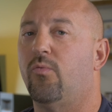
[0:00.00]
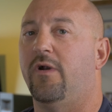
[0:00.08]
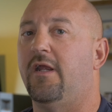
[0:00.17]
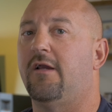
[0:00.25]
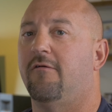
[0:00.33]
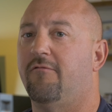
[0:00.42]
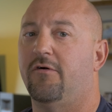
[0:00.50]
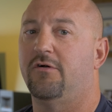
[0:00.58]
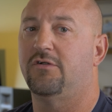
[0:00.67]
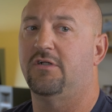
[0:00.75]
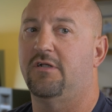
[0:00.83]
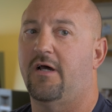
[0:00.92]

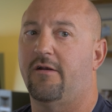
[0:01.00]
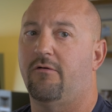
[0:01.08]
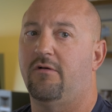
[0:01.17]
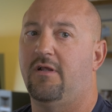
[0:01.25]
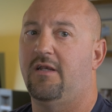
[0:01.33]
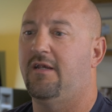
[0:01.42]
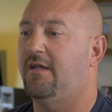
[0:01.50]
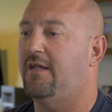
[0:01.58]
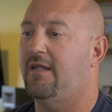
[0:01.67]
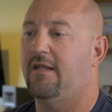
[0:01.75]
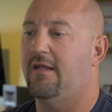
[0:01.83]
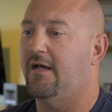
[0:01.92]
reconversion. I don't need
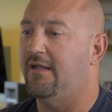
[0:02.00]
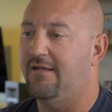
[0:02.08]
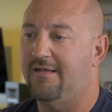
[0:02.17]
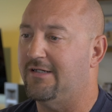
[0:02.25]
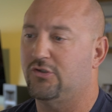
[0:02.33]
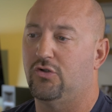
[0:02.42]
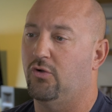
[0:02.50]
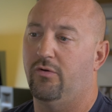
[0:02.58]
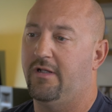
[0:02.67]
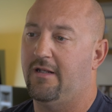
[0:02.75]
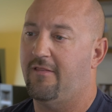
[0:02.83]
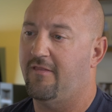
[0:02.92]
any additional
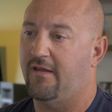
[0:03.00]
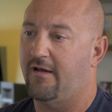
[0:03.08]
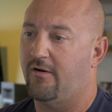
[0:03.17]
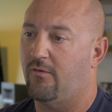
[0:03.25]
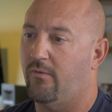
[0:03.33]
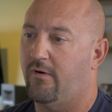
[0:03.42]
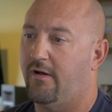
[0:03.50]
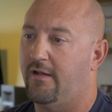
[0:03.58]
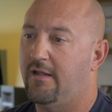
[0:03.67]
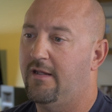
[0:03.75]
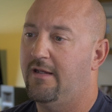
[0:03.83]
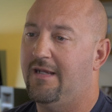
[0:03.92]
anything. I don't want
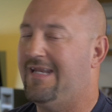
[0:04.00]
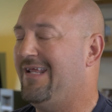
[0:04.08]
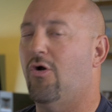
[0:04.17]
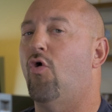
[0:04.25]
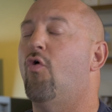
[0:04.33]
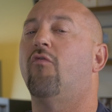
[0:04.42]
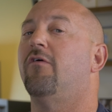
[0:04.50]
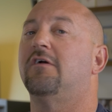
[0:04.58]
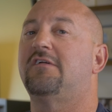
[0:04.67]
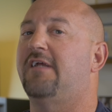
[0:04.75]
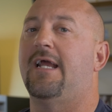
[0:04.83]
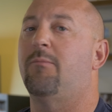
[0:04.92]
any
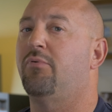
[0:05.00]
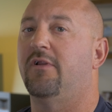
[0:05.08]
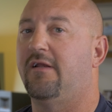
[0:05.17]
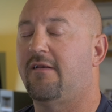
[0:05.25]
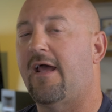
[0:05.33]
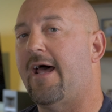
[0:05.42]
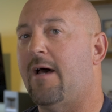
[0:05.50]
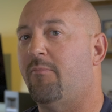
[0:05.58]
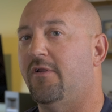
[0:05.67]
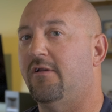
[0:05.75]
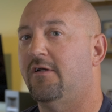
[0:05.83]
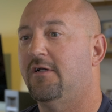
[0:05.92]
oversampling to
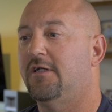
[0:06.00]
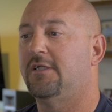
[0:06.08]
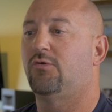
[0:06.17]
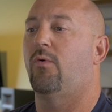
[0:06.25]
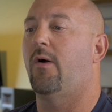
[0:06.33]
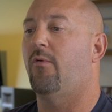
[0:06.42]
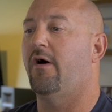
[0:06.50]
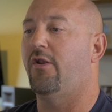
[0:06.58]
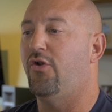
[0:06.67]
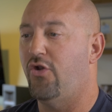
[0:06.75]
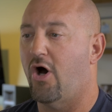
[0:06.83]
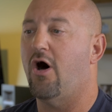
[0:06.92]
happen. So I want
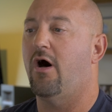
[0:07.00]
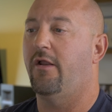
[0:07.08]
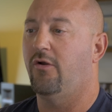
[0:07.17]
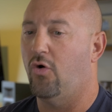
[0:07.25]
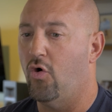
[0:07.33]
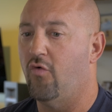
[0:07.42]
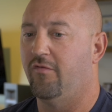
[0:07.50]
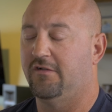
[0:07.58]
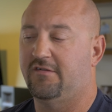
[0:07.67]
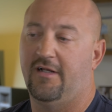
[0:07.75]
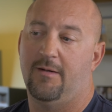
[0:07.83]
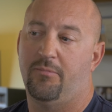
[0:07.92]

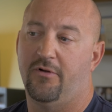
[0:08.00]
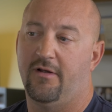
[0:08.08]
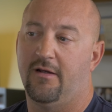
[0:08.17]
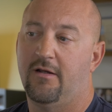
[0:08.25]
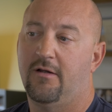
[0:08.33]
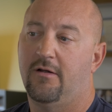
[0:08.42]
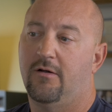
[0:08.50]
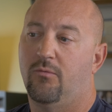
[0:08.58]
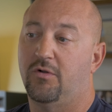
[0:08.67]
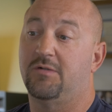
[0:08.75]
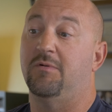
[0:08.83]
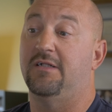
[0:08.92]
non-oversampling,
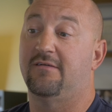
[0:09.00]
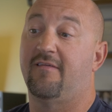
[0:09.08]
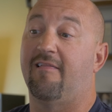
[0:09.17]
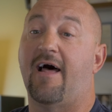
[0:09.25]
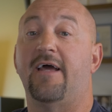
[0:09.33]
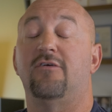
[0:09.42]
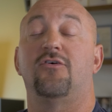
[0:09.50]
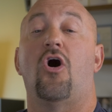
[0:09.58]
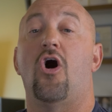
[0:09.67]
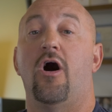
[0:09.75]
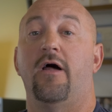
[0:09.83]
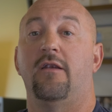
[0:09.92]
which means the light is
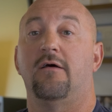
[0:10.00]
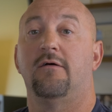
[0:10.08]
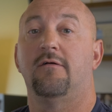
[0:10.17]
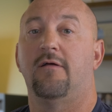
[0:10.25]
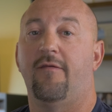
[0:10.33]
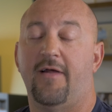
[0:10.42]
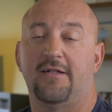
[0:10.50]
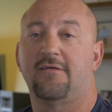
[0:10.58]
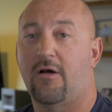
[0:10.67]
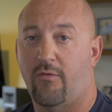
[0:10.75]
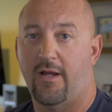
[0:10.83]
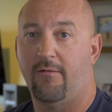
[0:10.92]
on. And that's
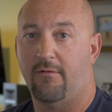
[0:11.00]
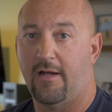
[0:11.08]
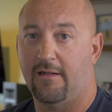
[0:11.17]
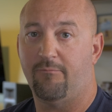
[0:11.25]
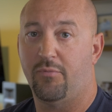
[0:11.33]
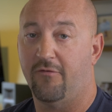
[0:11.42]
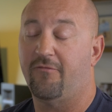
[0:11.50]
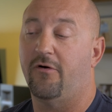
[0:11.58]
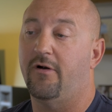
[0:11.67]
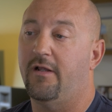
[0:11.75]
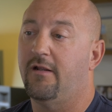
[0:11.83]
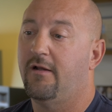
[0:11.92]
how I
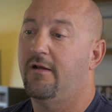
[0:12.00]
prefer it.